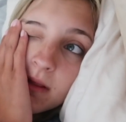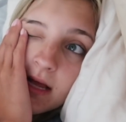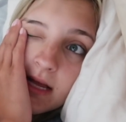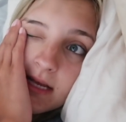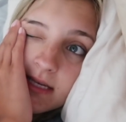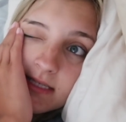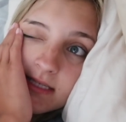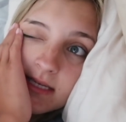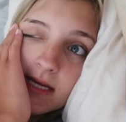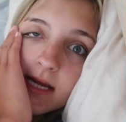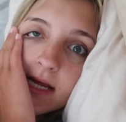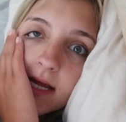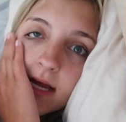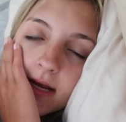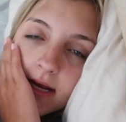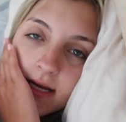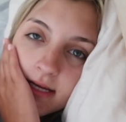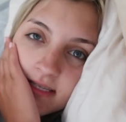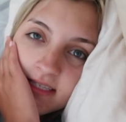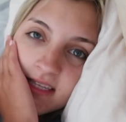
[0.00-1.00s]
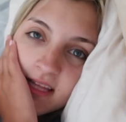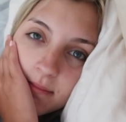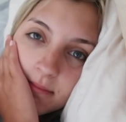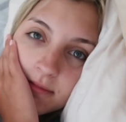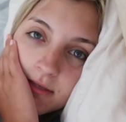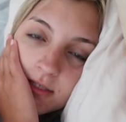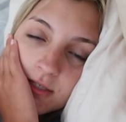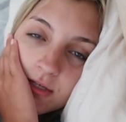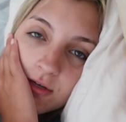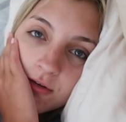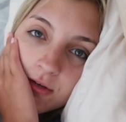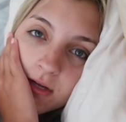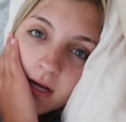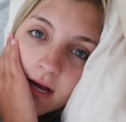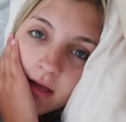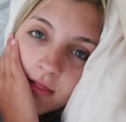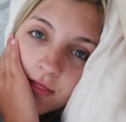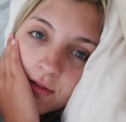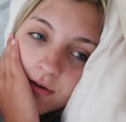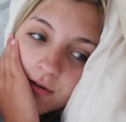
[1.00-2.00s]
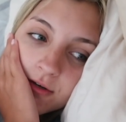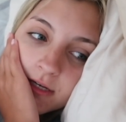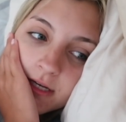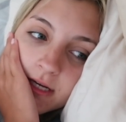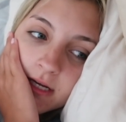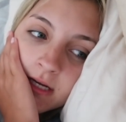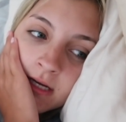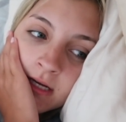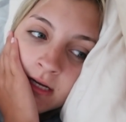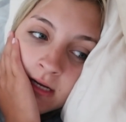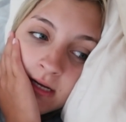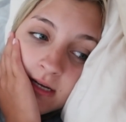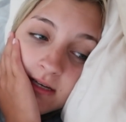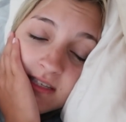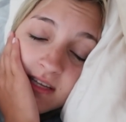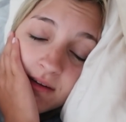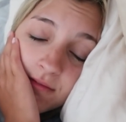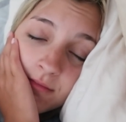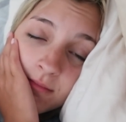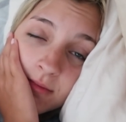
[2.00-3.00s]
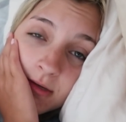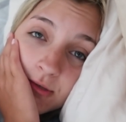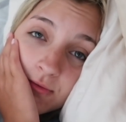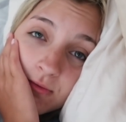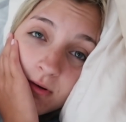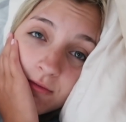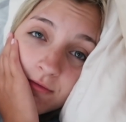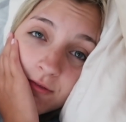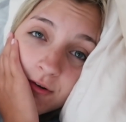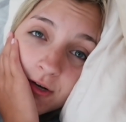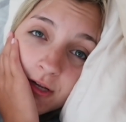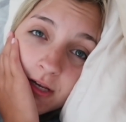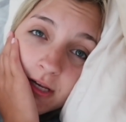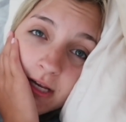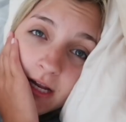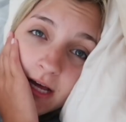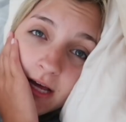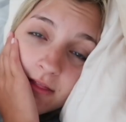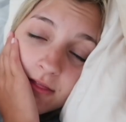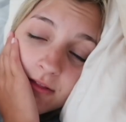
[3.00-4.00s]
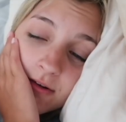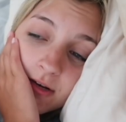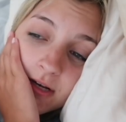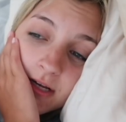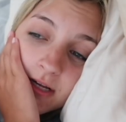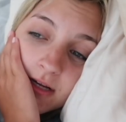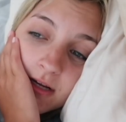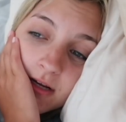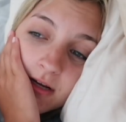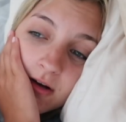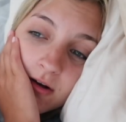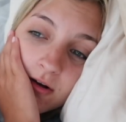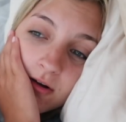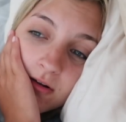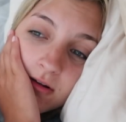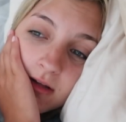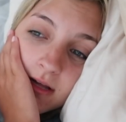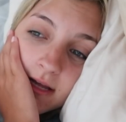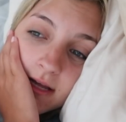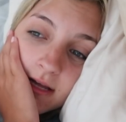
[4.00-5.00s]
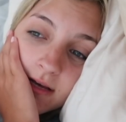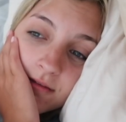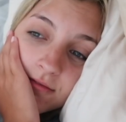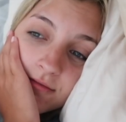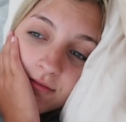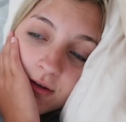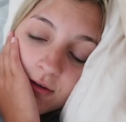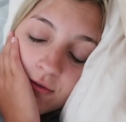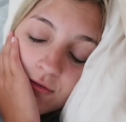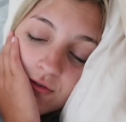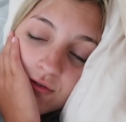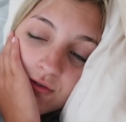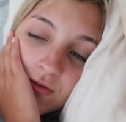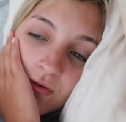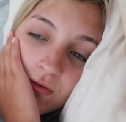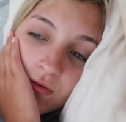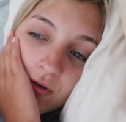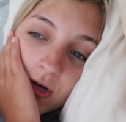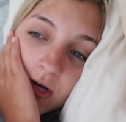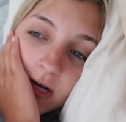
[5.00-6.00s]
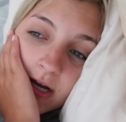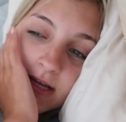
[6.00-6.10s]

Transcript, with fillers: last night, and I slept until 9:30, slept from like 12:30 to 9:30, and it felt so good.